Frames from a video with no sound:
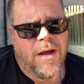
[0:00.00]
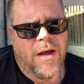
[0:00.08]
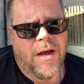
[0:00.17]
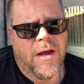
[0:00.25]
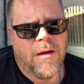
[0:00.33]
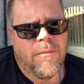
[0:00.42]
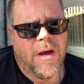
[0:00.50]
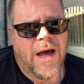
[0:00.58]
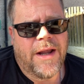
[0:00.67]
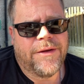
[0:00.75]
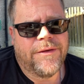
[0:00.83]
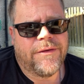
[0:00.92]

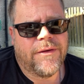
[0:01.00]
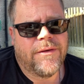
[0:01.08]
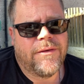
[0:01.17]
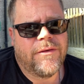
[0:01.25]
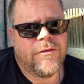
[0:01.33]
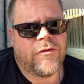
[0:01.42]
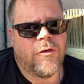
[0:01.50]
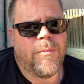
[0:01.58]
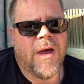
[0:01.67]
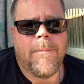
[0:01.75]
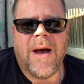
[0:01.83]
and so a bit of